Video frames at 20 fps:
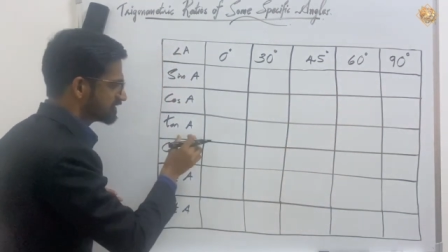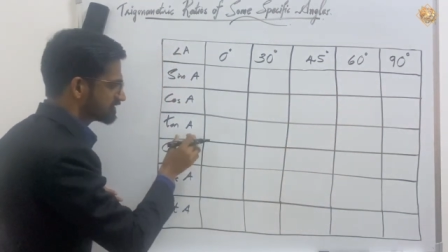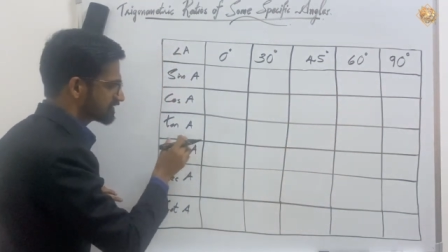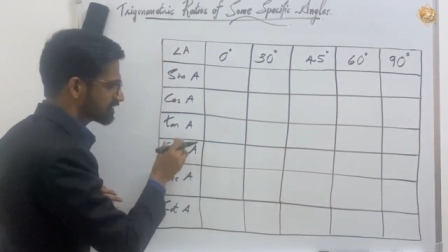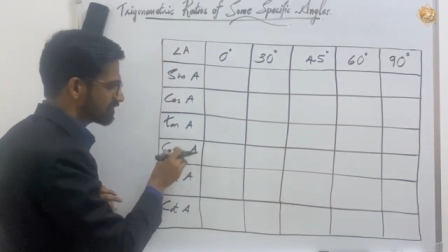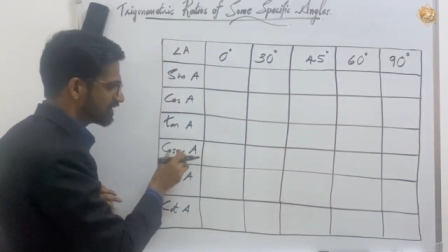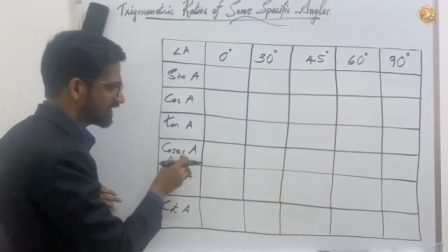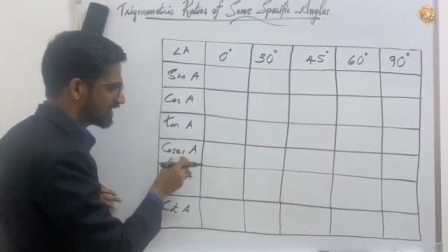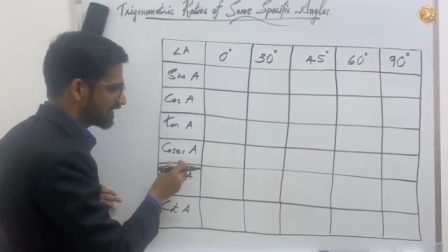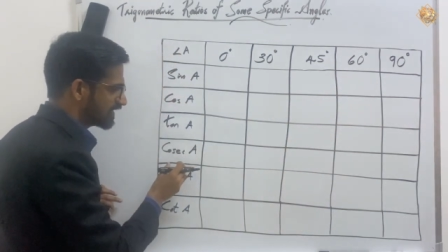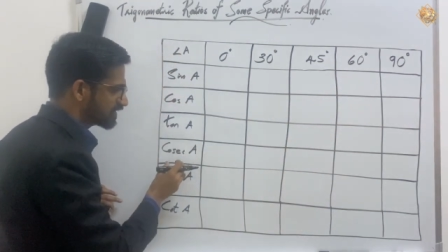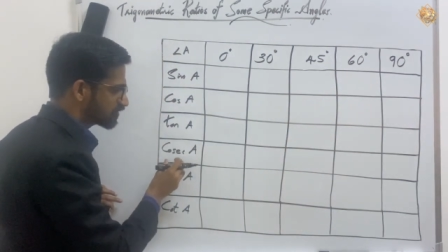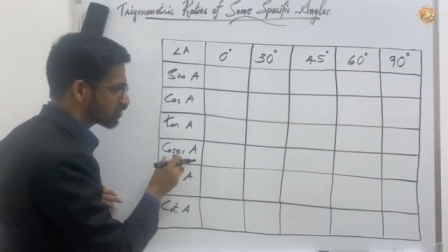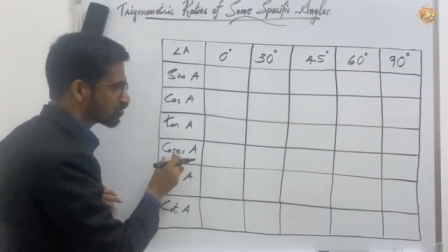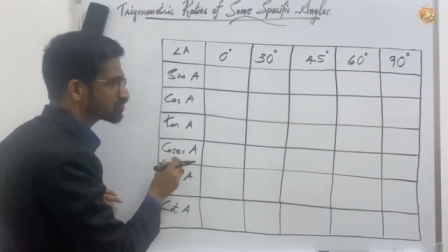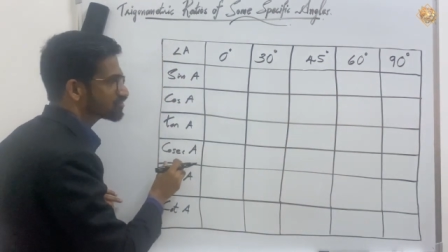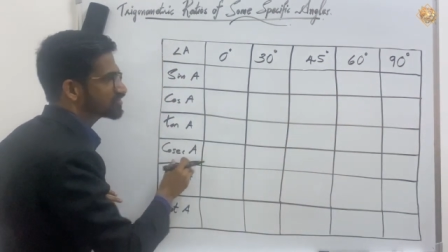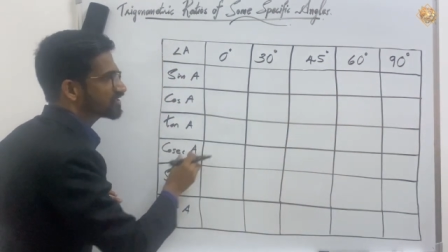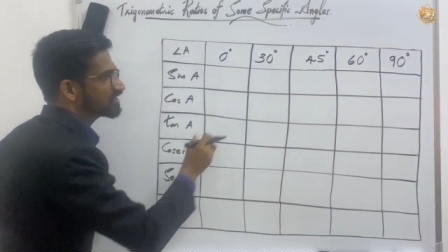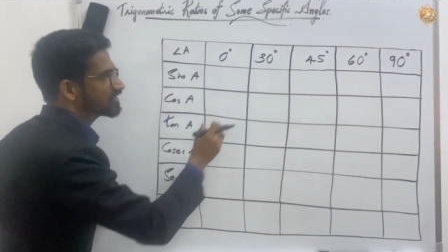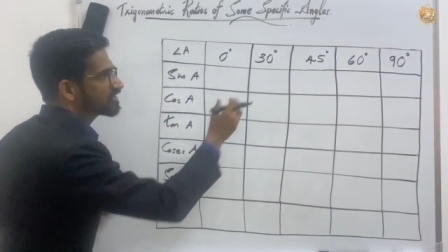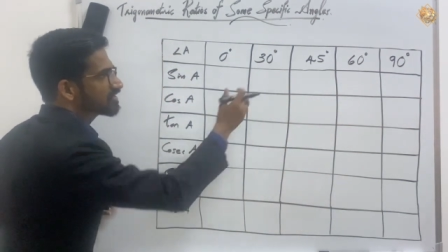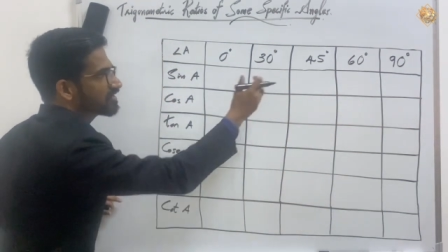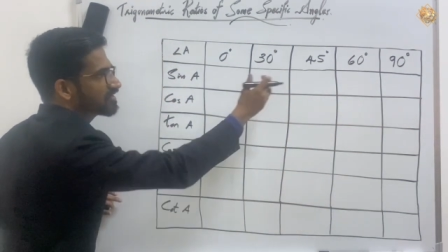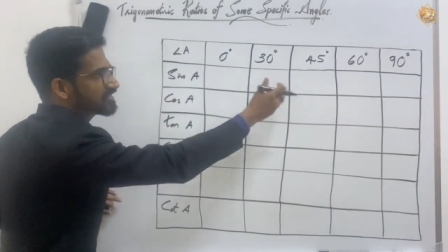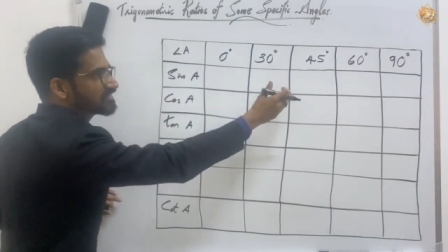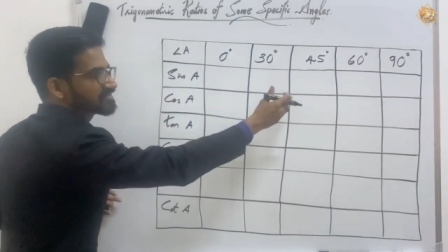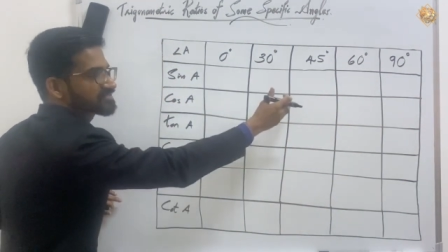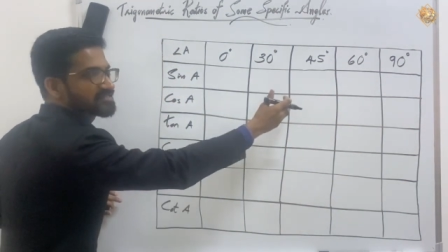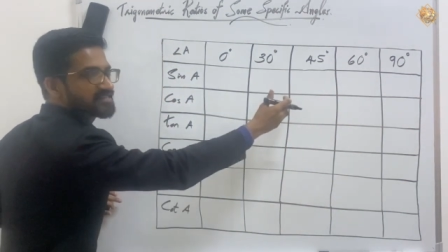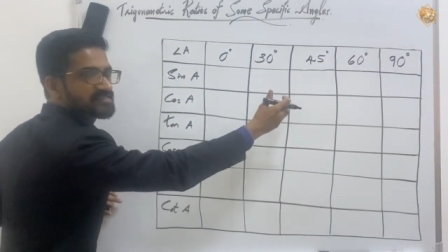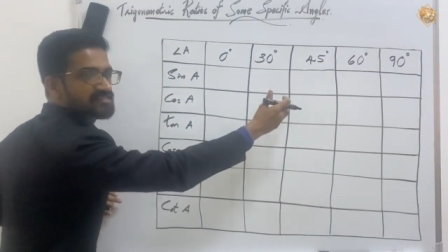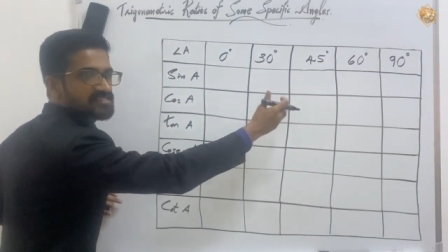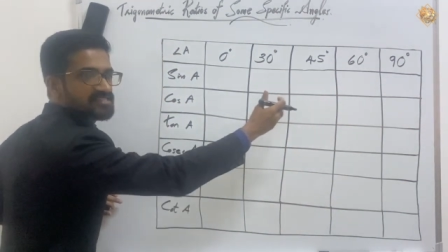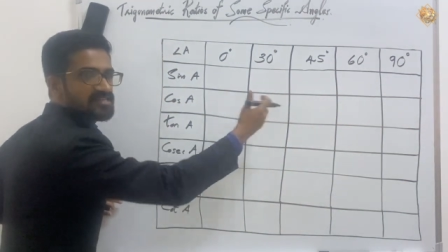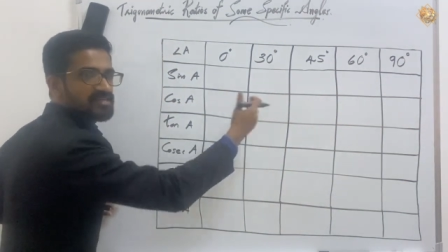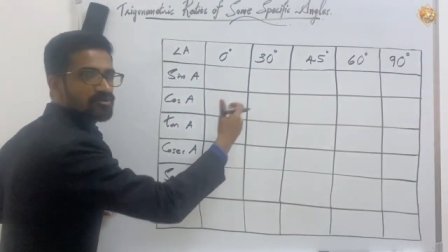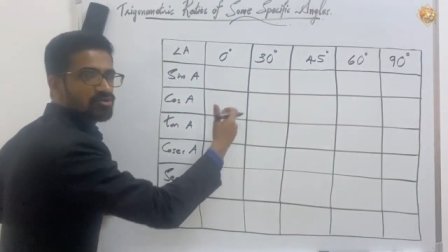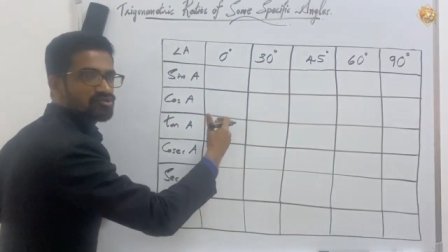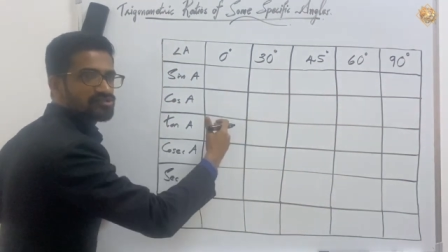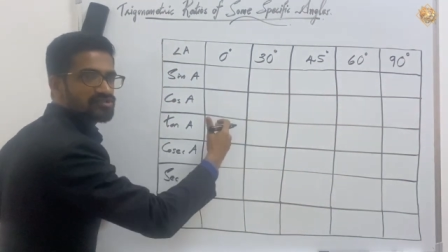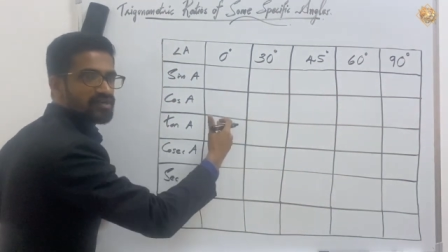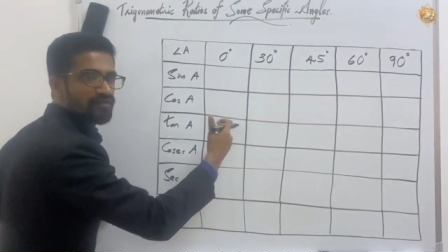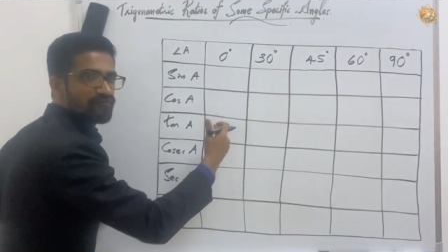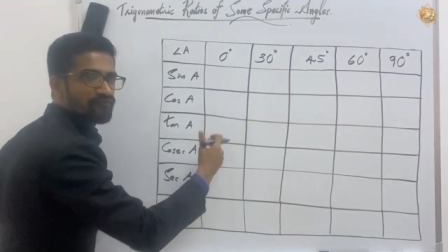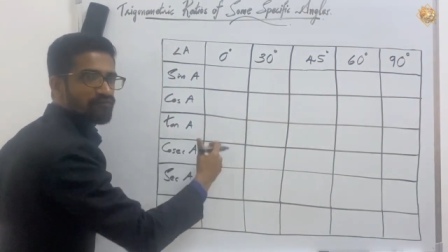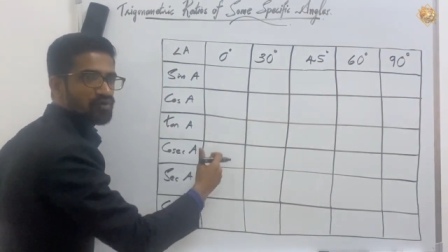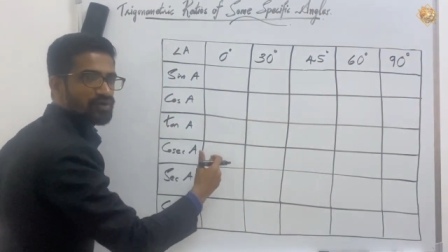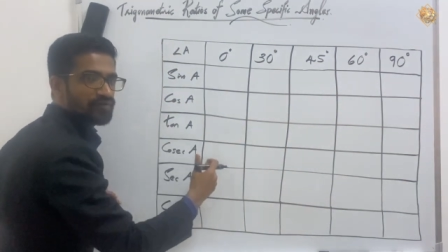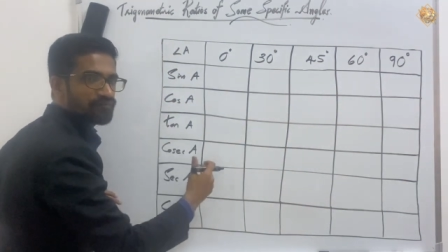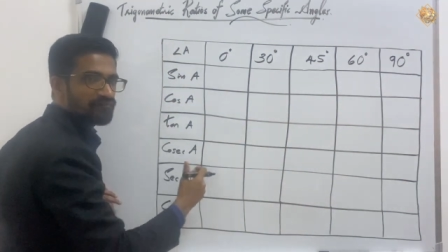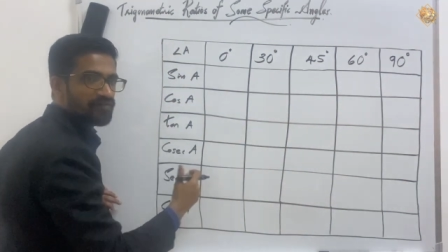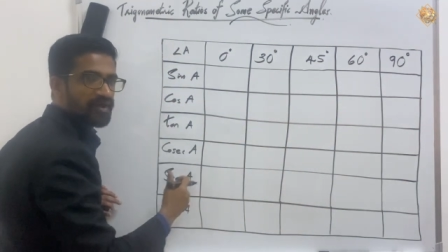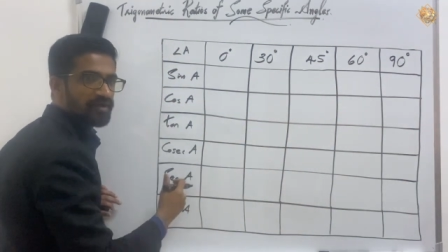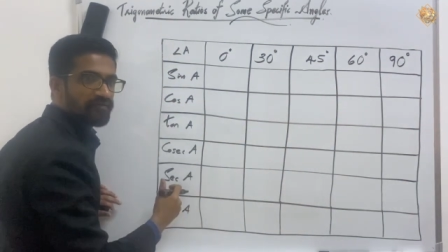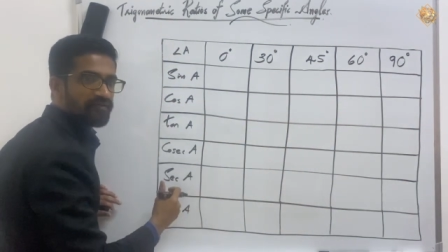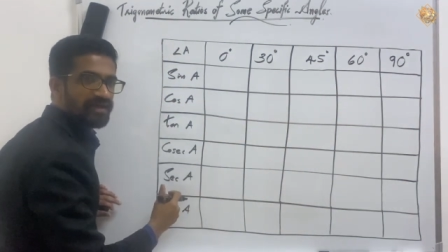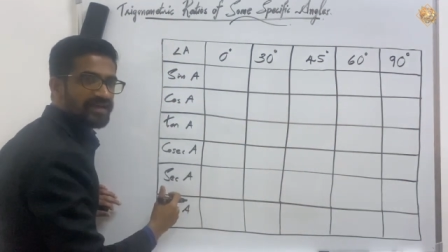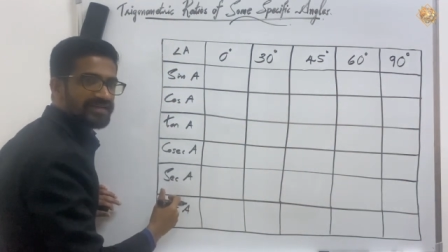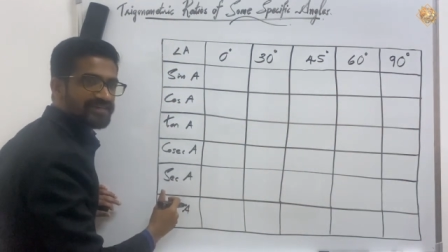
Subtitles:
Similarly, cosec 60, cosec 45,